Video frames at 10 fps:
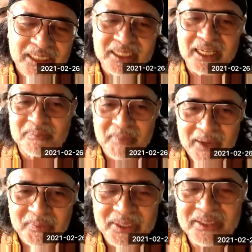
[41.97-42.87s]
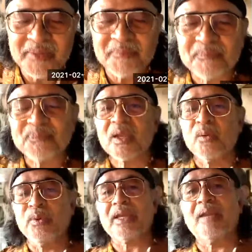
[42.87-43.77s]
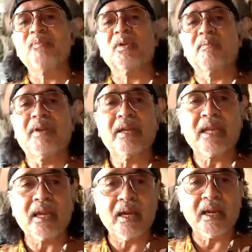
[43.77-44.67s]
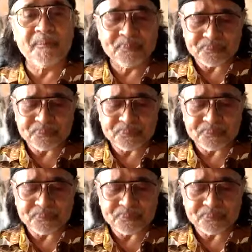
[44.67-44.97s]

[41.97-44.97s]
I got married. We came to America.